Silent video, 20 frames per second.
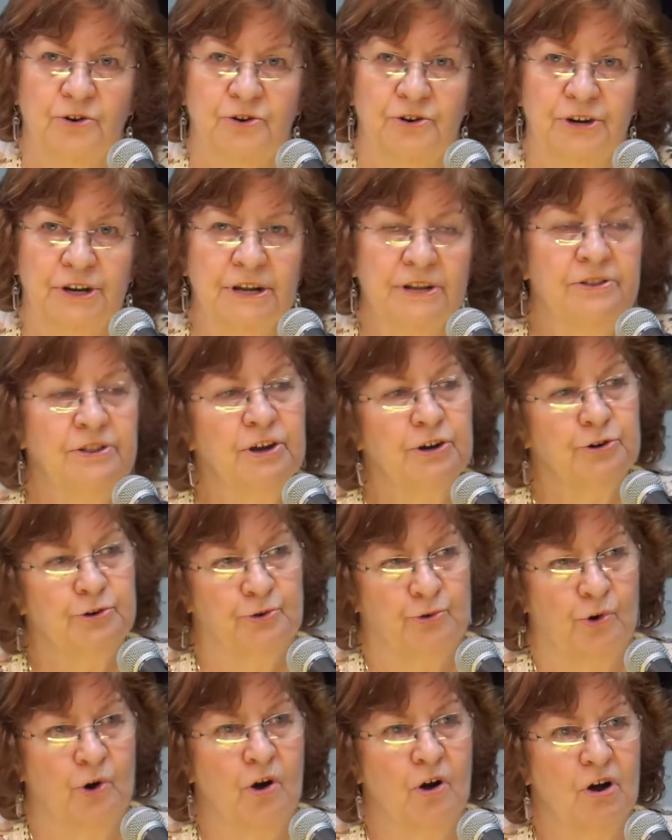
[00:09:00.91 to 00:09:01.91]
did their
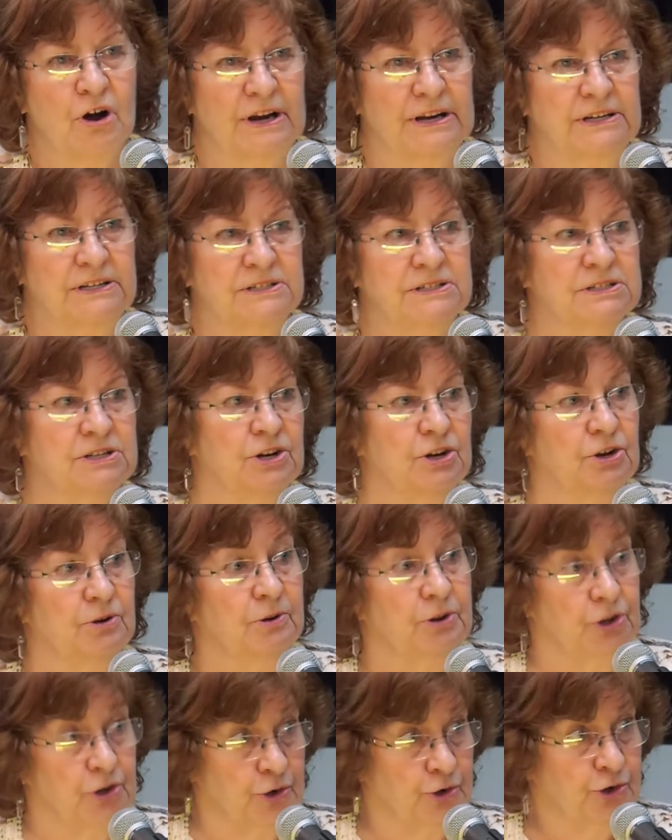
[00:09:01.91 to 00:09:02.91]
drawings
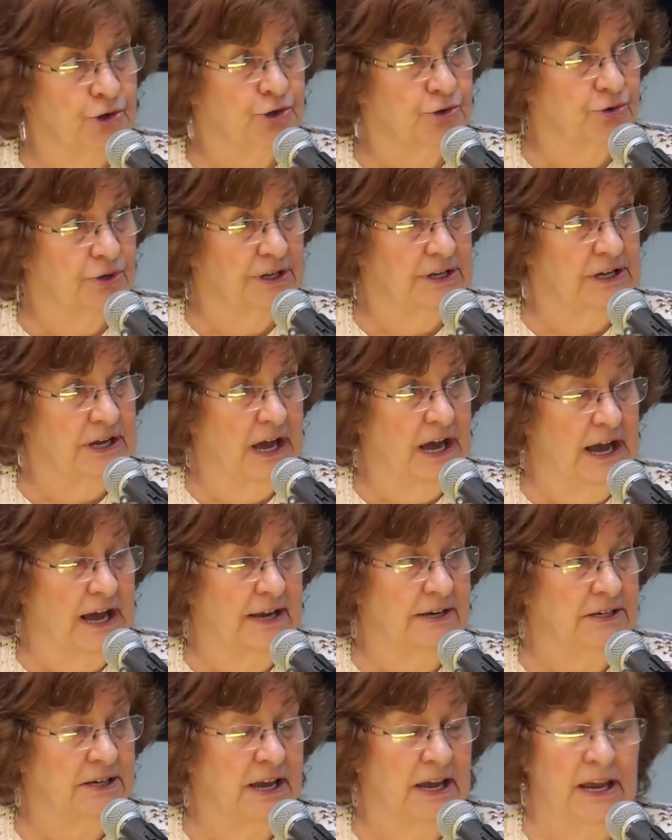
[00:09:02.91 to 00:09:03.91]
usually
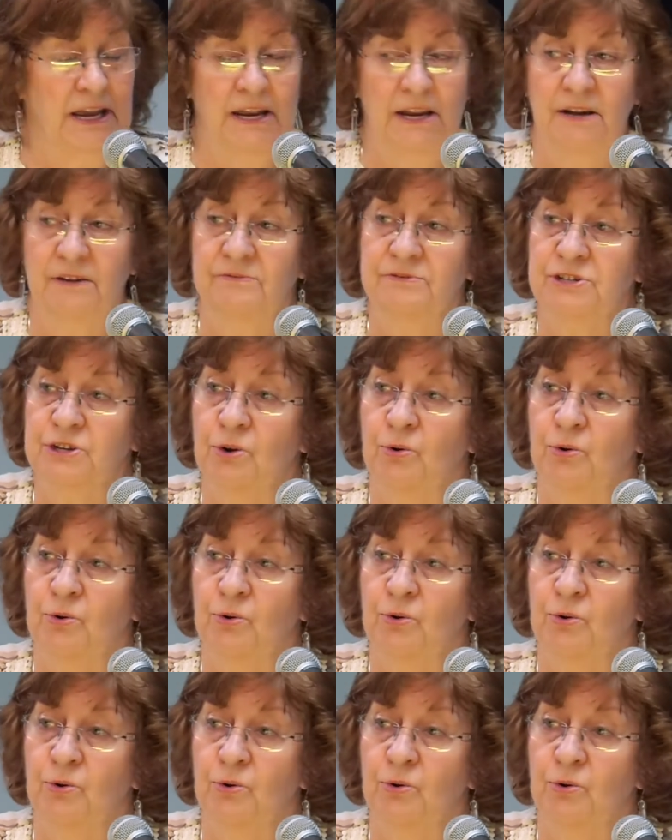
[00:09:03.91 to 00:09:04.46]
on caves